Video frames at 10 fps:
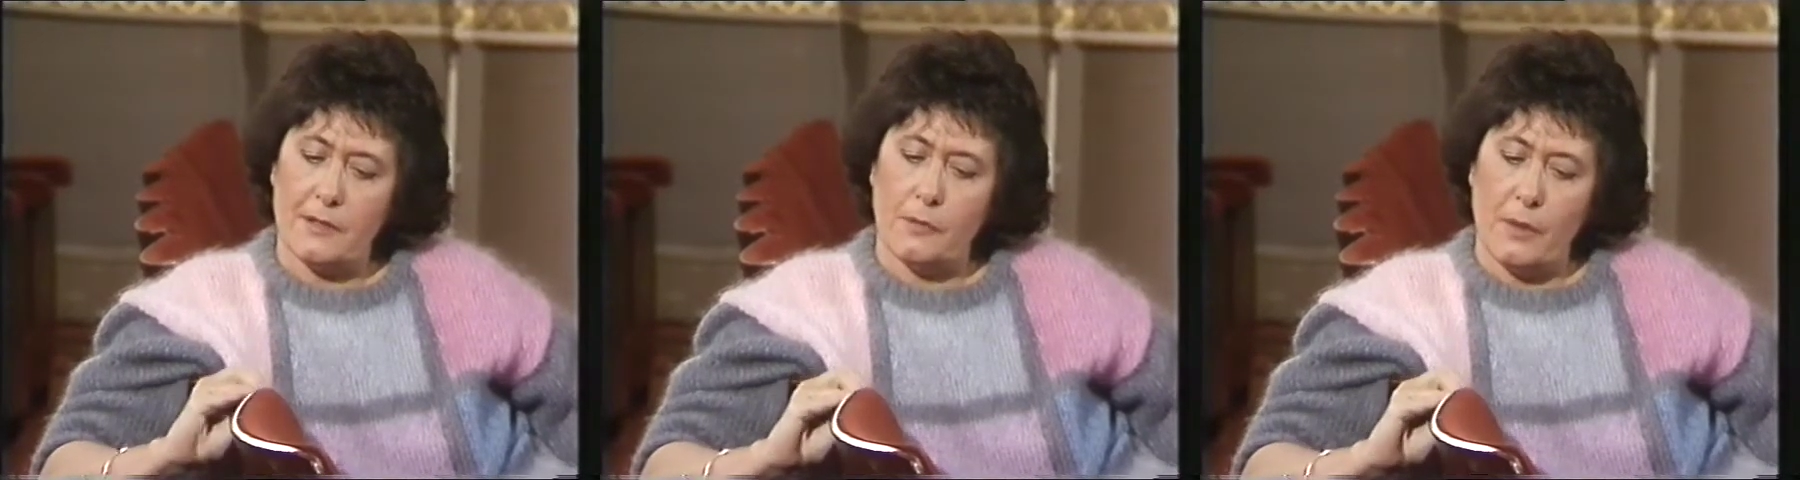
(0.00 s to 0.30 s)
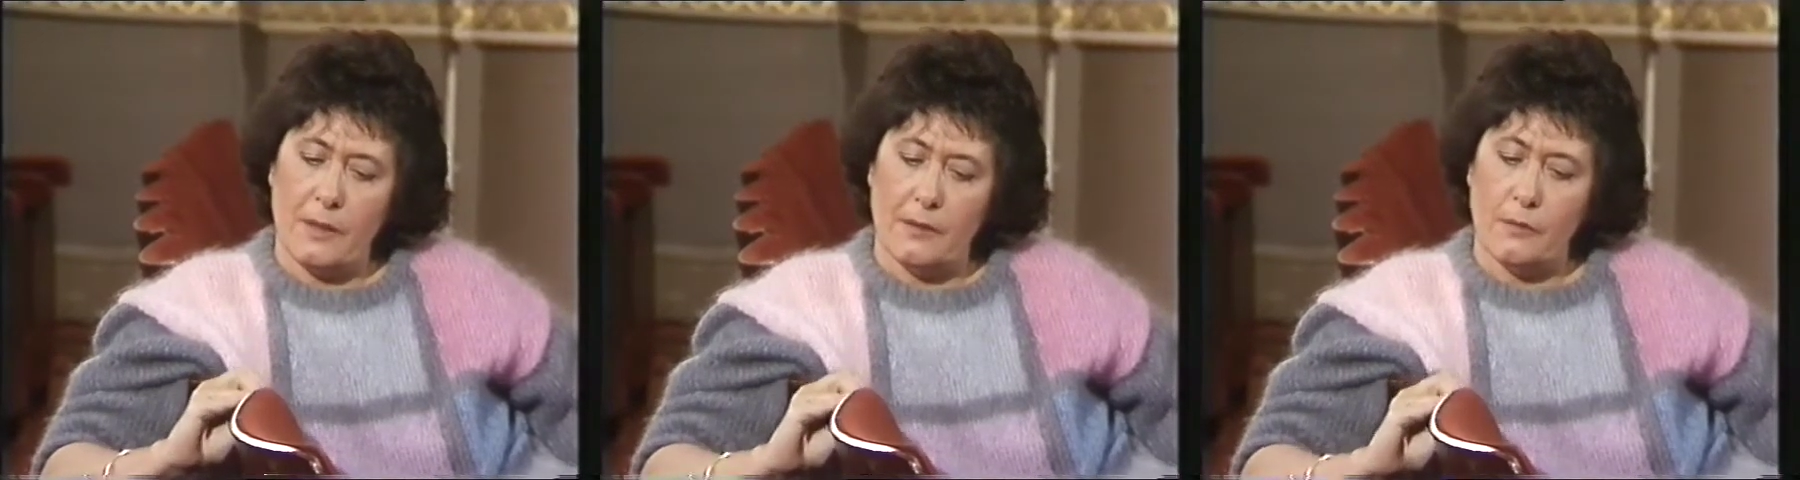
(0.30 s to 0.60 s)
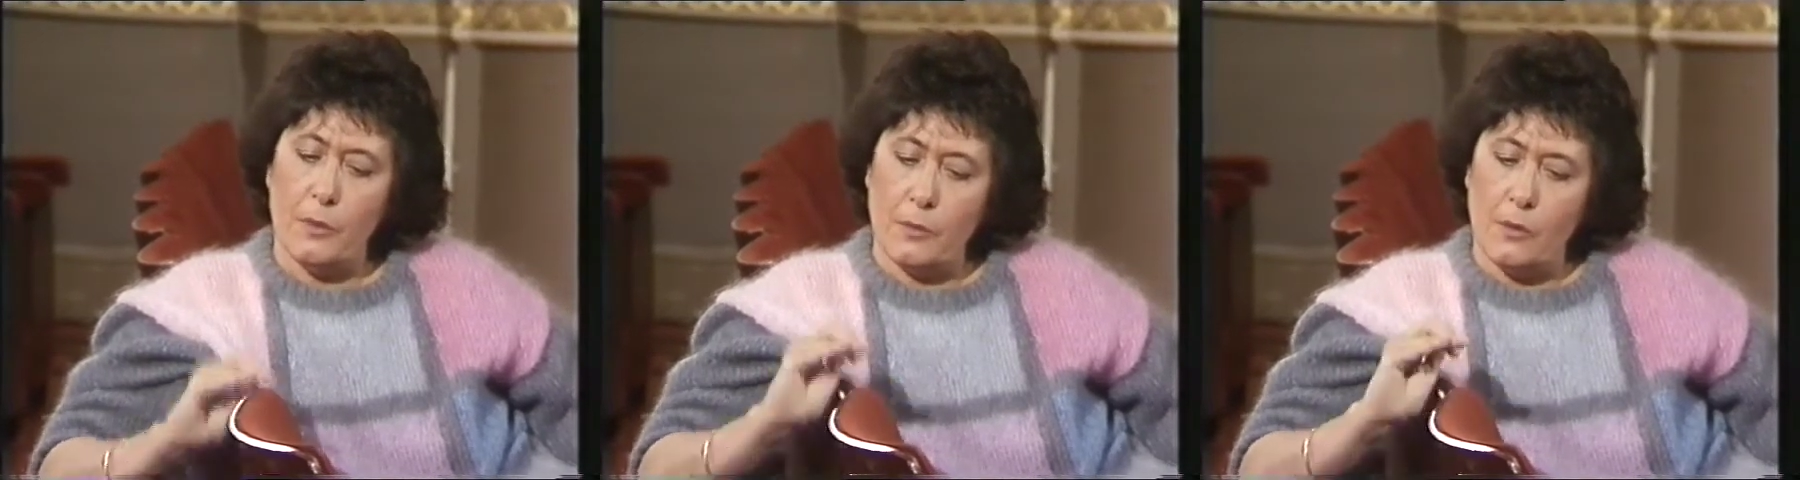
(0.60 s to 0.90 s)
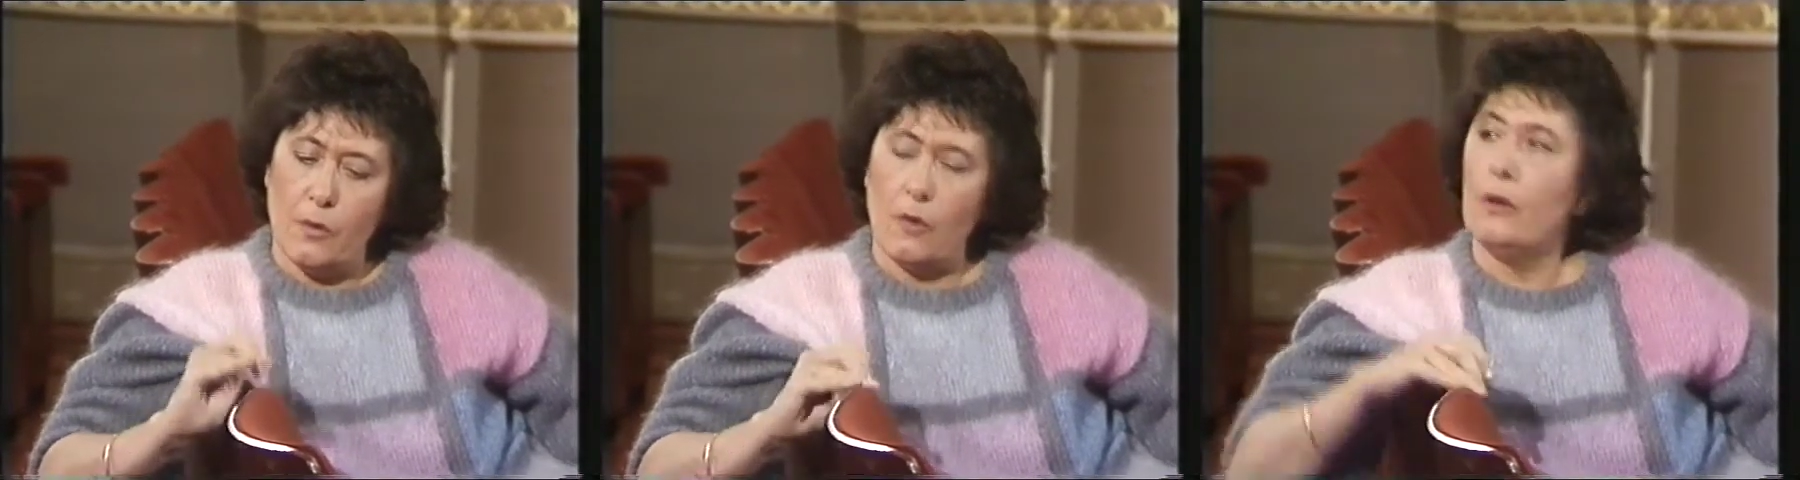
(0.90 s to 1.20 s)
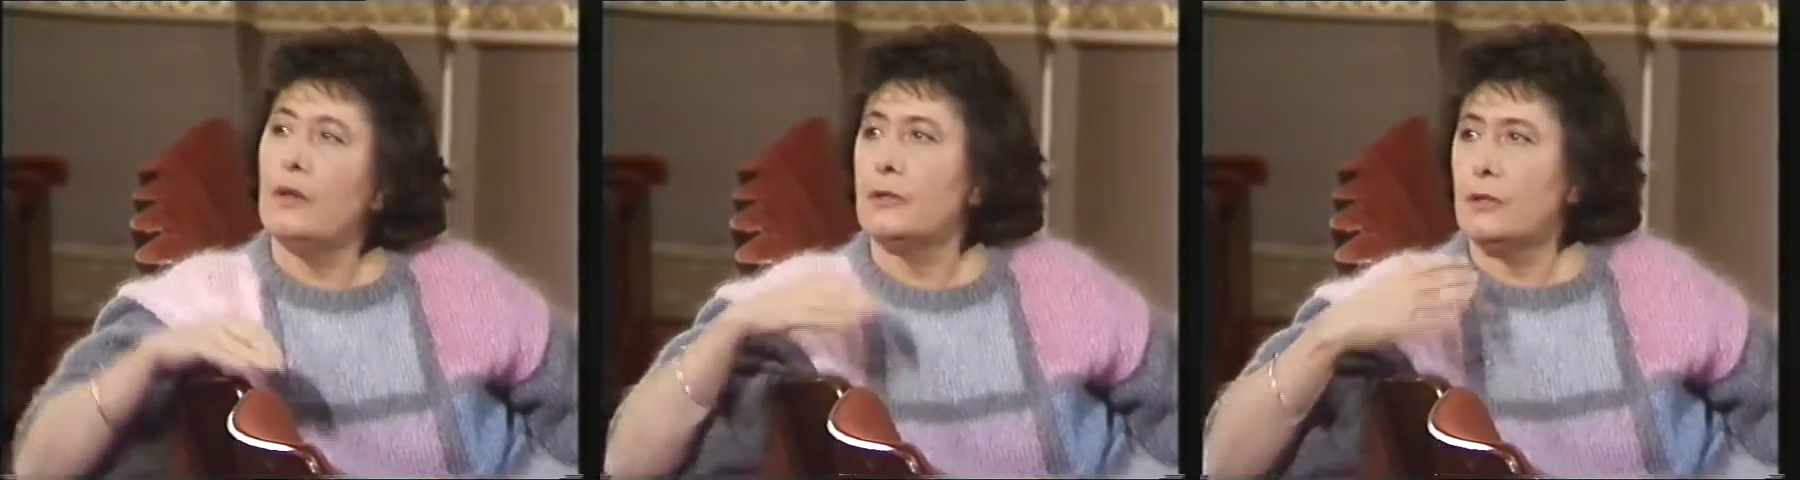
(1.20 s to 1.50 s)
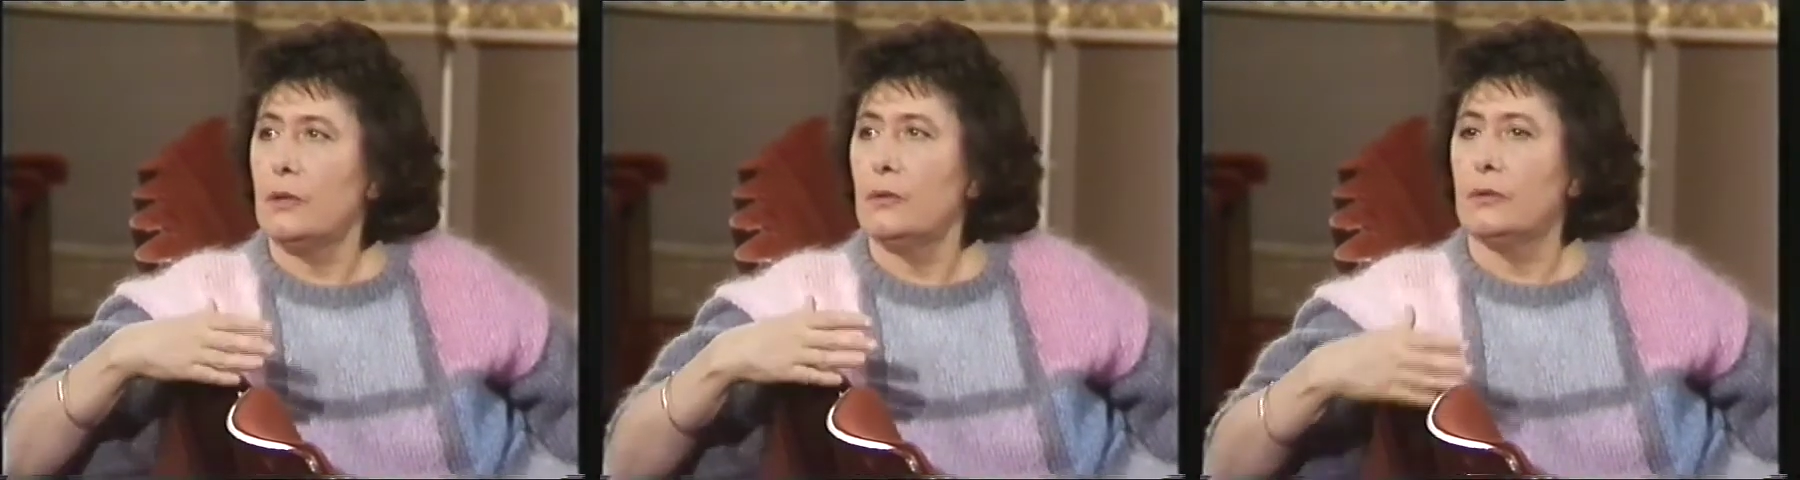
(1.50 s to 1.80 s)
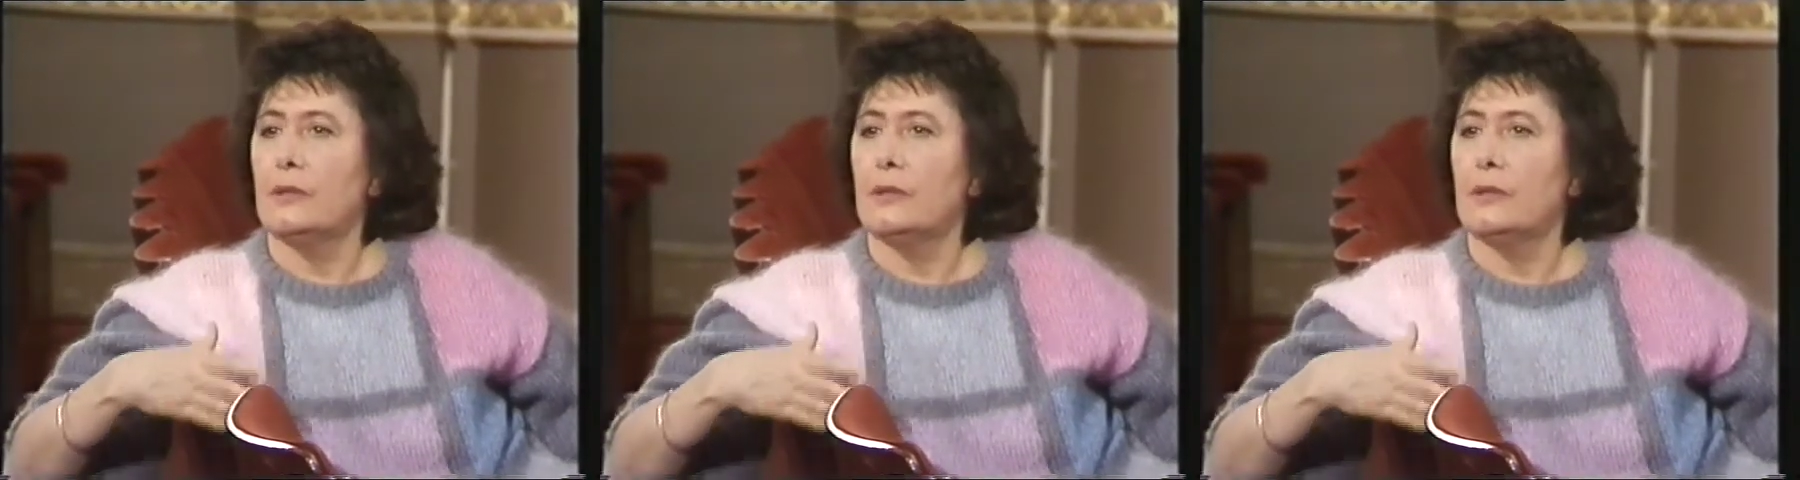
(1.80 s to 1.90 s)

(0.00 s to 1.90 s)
when we were all told,